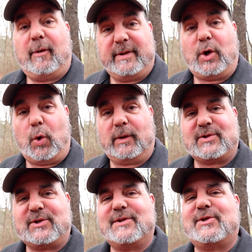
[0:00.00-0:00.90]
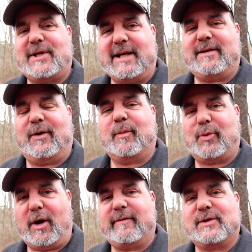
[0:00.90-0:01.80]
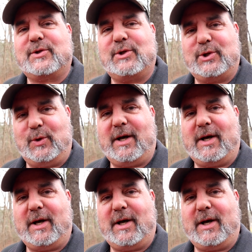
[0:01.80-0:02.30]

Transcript: How many oldest in state or province do you